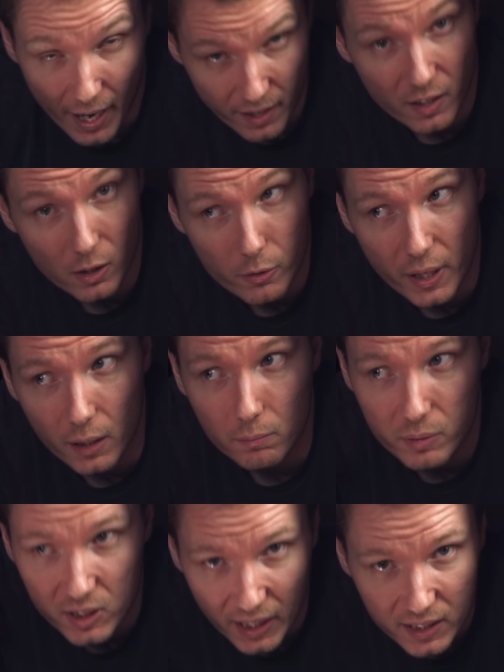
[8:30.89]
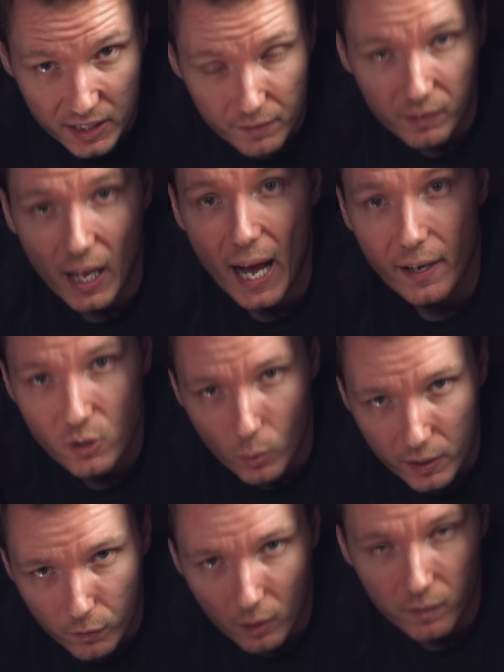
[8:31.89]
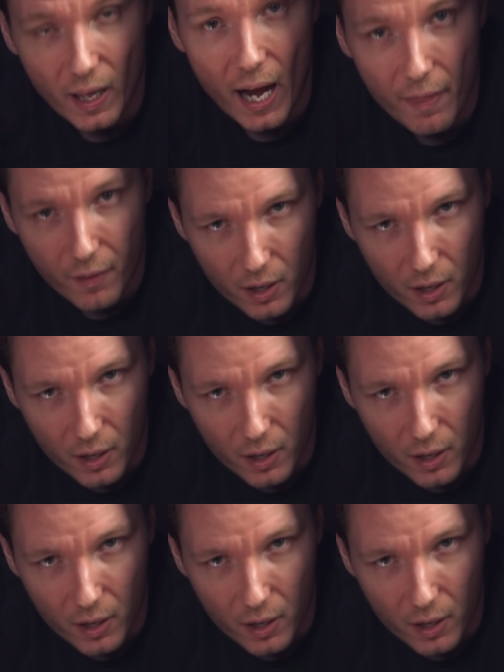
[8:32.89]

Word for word: and including 60 flat, 24 flat,